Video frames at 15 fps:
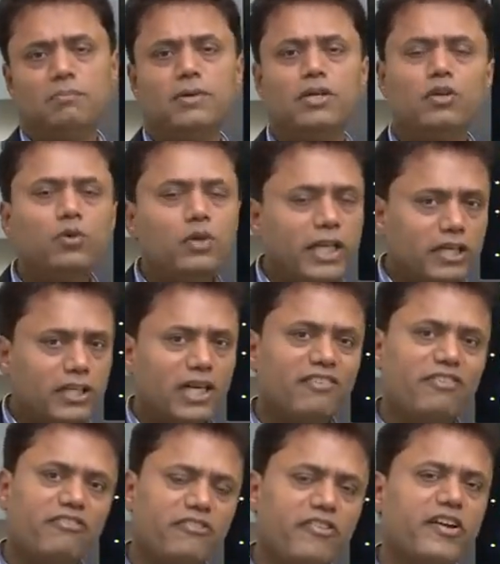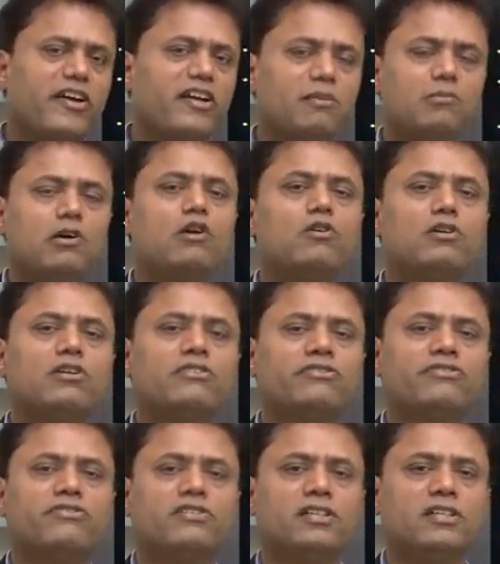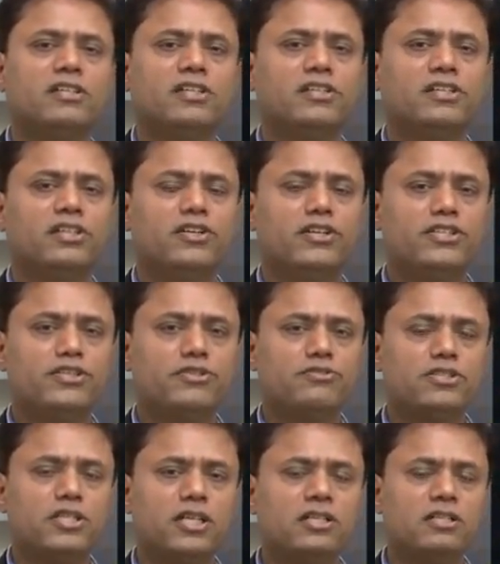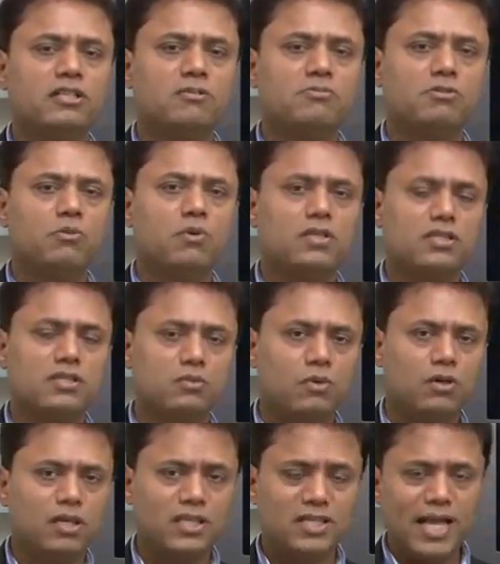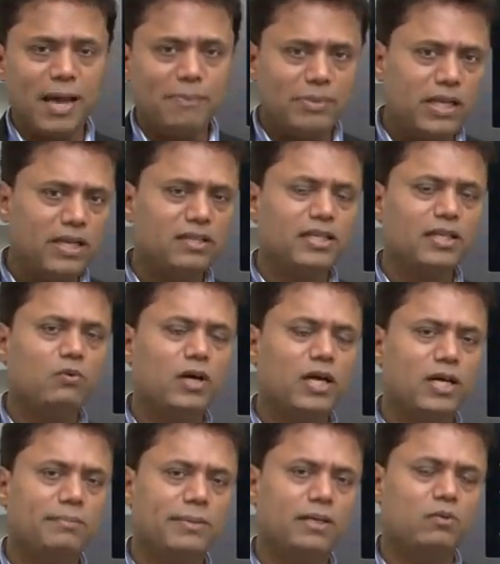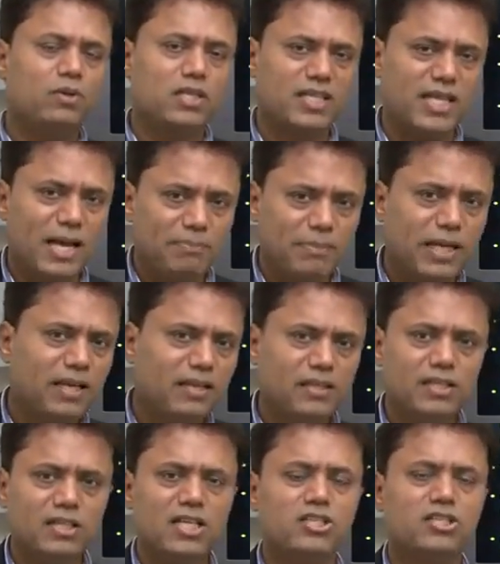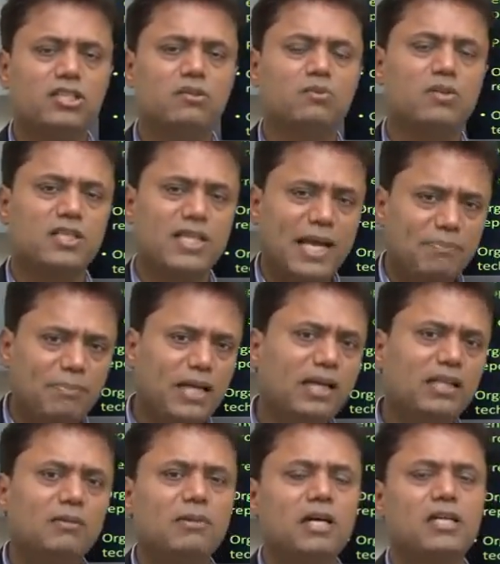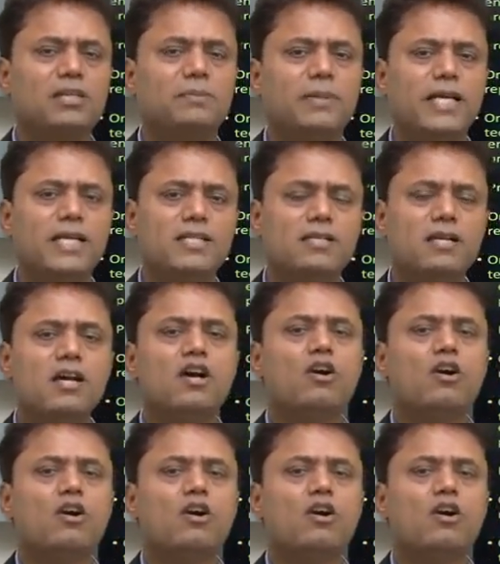But you need to have a fair amount of intuition in terms of what is happening in the environment, what is happening in the industry, what is happening in the marketplace,